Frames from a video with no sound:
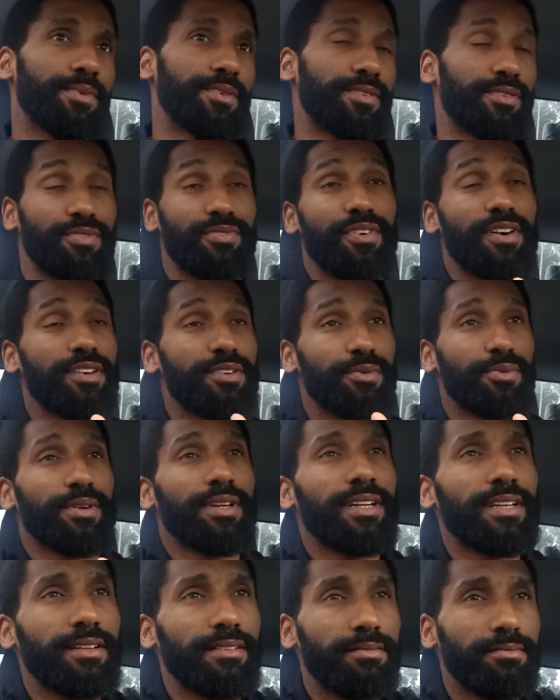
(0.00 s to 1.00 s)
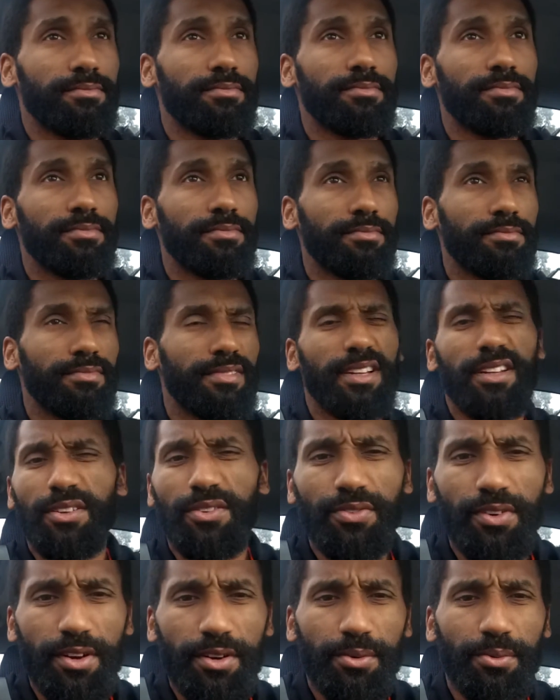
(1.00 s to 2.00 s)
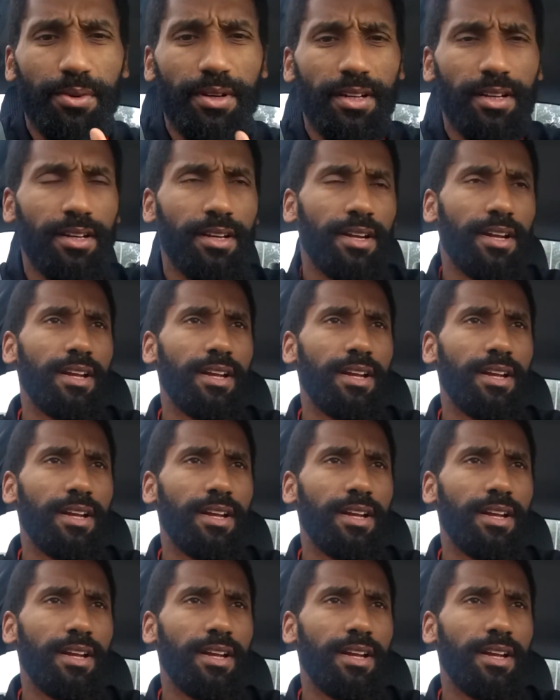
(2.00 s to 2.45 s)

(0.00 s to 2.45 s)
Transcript: fun to read. It is fun to read,